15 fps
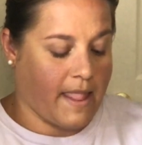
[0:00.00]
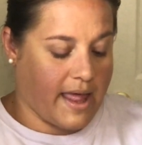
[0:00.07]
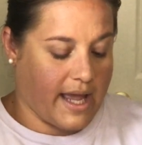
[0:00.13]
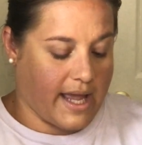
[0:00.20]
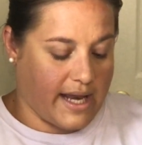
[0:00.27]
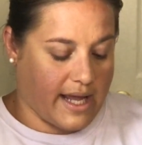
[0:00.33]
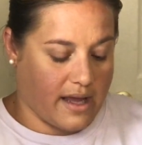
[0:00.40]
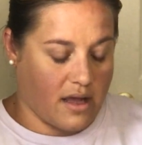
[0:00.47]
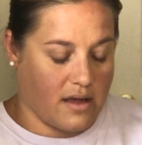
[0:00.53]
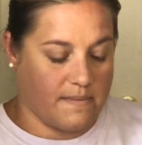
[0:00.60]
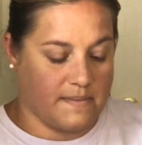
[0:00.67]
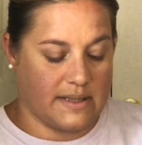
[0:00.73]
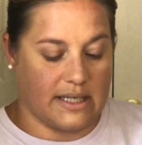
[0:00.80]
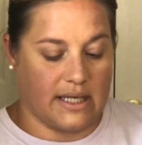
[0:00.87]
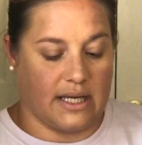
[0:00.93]
and it
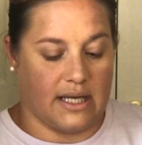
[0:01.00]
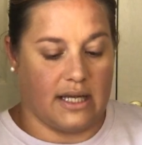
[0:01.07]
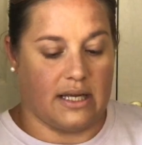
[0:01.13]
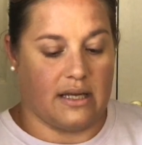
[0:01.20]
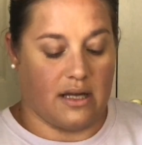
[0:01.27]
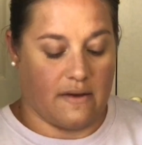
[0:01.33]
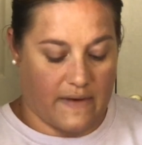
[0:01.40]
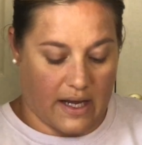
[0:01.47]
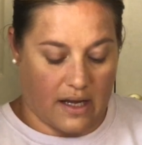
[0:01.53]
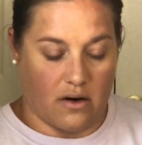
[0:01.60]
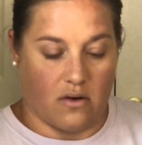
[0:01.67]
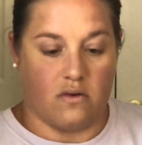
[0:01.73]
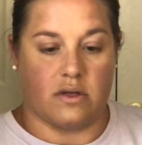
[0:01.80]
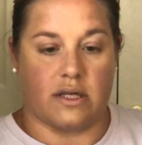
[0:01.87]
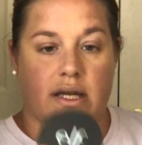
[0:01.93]
comes in, if I can
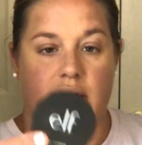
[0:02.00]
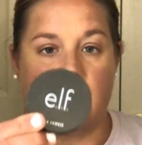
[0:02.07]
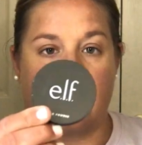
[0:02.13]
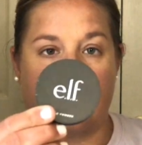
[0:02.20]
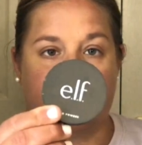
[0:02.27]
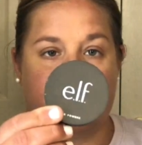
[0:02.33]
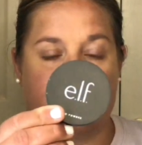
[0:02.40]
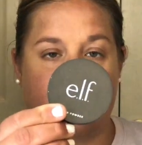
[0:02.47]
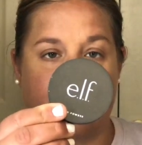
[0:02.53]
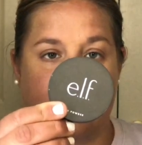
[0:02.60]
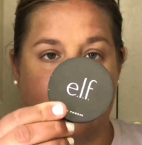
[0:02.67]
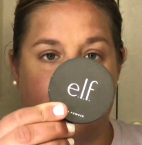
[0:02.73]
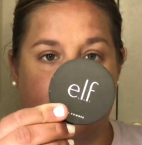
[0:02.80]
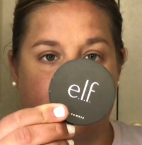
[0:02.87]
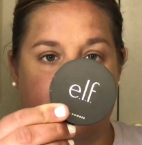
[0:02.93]
hold it, it comes in like
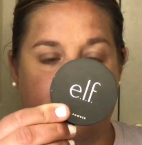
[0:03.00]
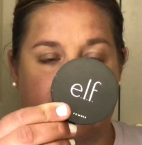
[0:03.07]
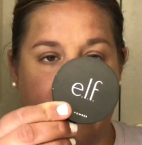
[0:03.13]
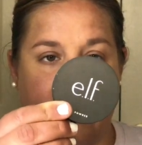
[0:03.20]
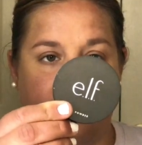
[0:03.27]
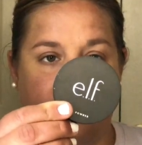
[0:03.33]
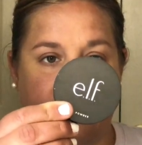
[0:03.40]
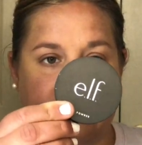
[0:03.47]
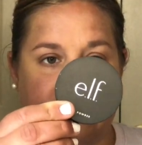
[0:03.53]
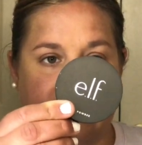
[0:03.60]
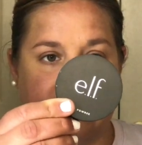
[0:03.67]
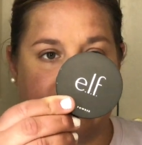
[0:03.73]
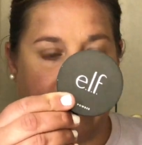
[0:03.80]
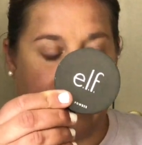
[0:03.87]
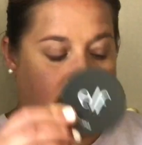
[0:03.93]
the top looks
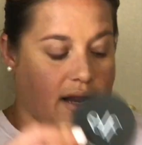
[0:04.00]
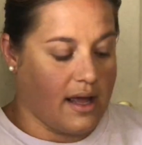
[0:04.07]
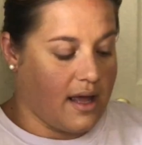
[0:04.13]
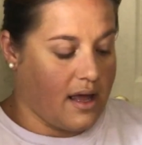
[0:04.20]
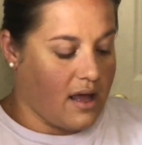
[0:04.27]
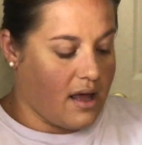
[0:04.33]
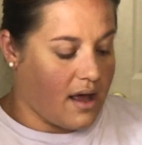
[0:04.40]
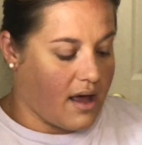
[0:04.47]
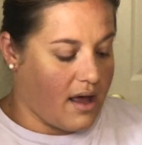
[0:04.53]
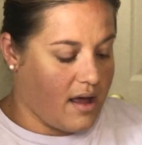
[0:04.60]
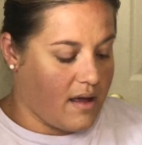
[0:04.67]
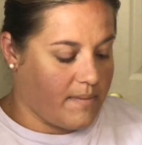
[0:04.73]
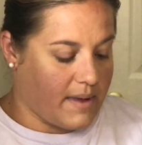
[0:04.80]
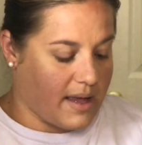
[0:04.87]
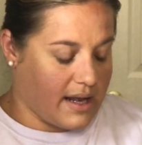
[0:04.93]
like that.
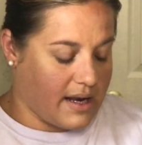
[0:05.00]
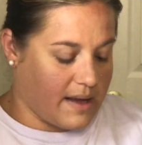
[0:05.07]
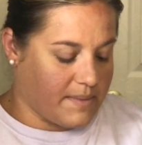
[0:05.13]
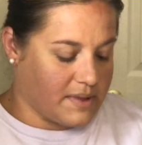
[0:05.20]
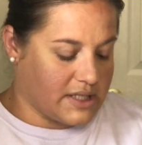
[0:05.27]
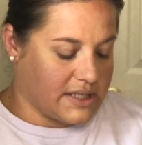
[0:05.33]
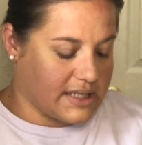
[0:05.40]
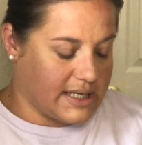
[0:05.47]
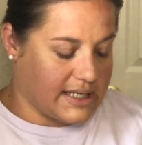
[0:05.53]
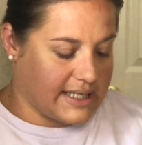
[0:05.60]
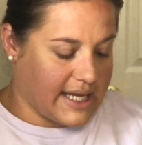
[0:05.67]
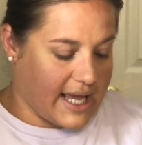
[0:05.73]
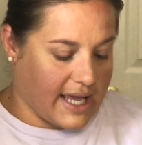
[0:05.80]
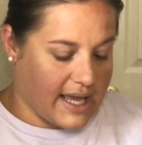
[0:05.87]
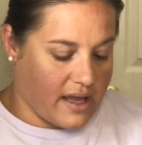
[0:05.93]
And I'm just gonna
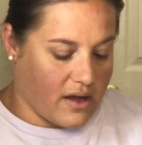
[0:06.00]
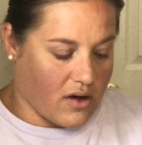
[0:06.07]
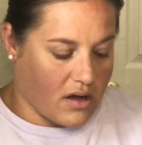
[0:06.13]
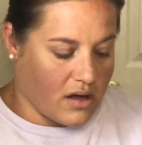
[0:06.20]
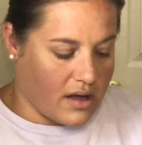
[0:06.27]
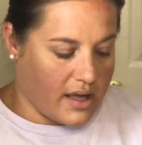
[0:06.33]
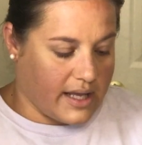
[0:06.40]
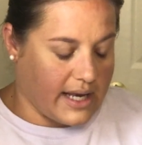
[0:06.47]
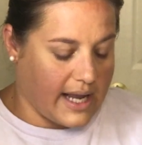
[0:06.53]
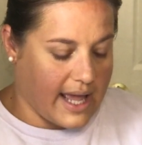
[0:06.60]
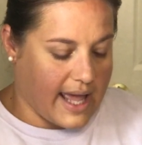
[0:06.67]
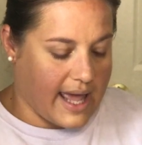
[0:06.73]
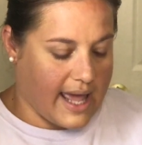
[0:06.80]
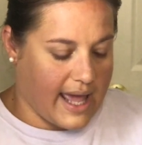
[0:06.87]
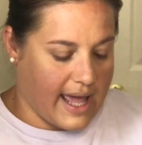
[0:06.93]
take it on
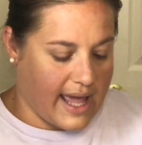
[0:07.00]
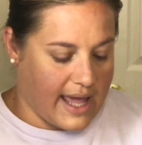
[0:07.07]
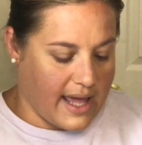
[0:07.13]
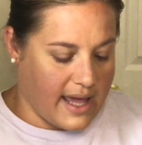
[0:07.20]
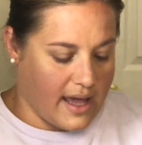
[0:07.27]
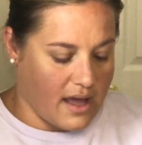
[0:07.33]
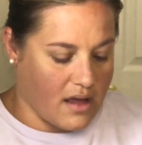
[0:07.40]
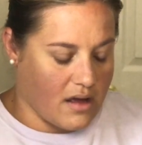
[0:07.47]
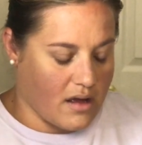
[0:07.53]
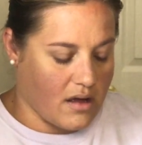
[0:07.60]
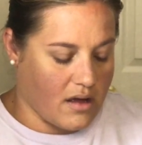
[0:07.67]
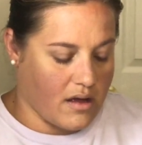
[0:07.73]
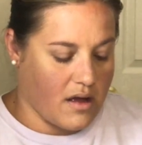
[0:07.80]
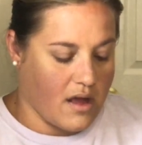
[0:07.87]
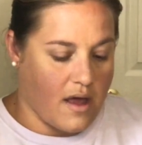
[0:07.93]
a
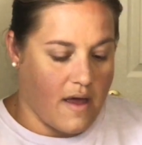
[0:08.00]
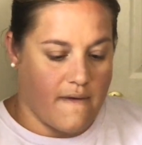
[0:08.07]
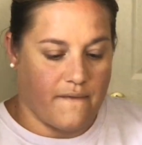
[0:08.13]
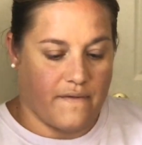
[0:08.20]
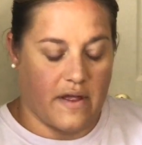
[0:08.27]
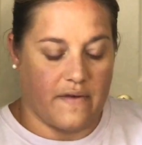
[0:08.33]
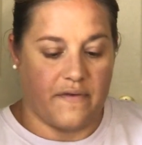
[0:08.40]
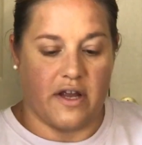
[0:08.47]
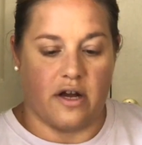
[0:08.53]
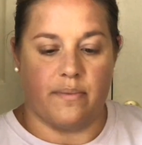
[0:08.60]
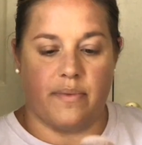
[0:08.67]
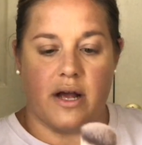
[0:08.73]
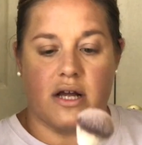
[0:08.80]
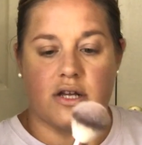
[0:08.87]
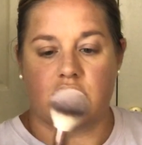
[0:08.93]
fluffier
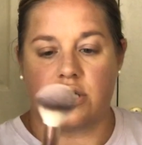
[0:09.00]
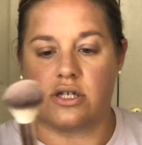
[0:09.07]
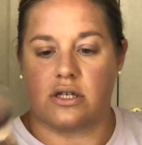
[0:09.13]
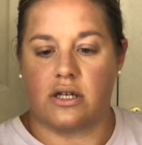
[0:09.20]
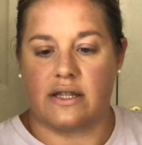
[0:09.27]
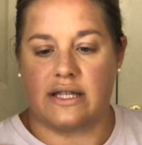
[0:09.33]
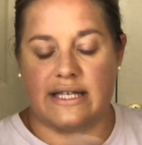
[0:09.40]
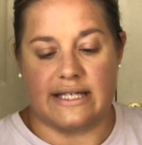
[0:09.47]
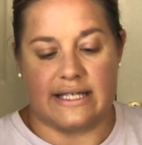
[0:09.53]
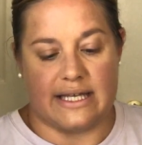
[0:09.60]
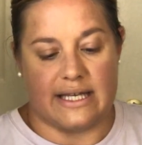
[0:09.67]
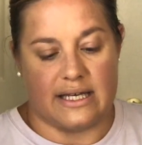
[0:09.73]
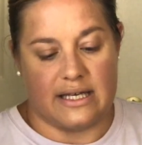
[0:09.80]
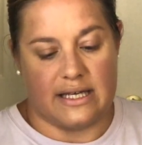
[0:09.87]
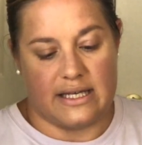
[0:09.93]
brush. This
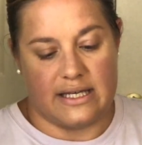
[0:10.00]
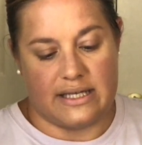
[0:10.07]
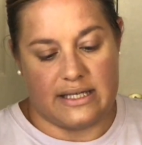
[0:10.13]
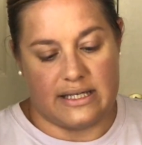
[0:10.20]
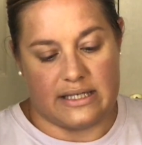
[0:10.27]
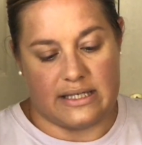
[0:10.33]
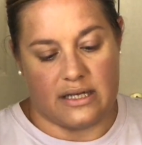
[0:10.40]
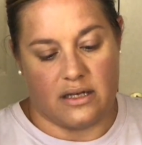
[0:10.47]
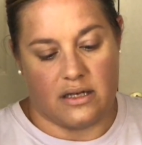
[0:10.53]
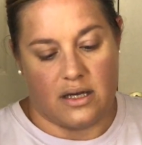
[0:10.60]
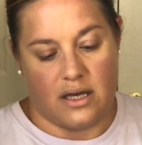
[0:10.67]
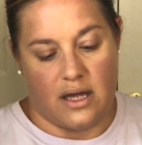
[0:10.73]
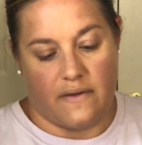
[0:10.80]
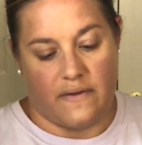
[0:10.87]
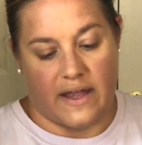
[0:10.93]
is
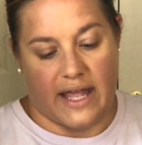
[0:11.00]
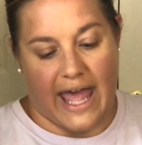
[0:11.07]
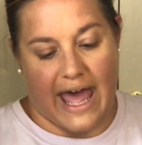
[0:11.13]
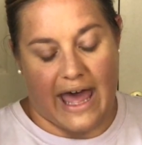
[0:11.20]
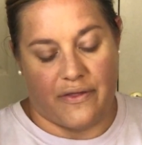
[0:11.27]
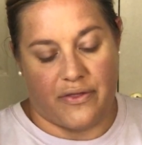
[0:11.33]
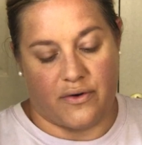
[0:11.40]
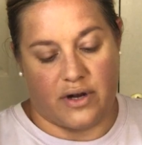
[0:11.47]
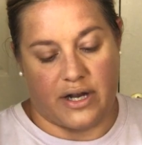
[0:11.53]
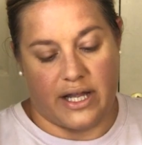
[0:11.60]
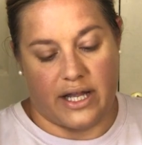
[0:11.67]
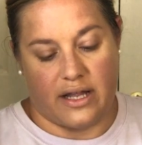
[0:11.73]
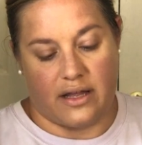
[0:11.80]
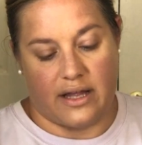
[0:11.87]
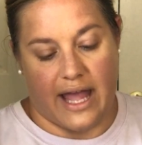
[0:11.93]
the
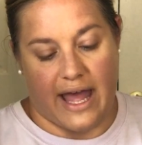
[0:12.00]
Catherine